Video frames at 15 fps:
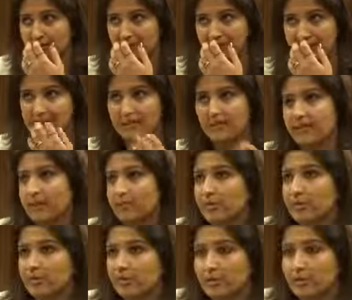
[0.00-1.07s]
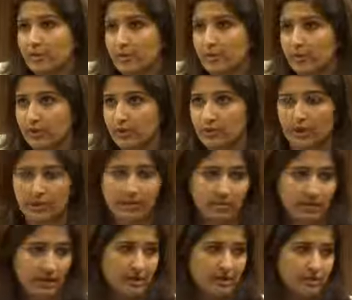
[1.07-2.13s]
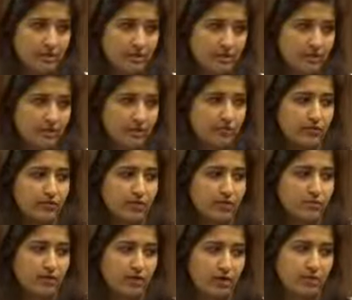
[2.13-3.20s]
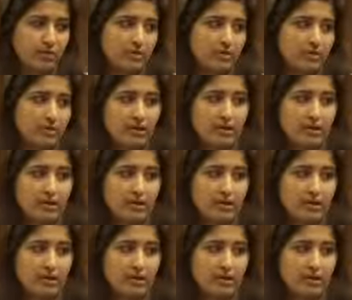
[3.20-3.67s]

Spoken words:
It's not that people don't know about the Palestinian refugee problem.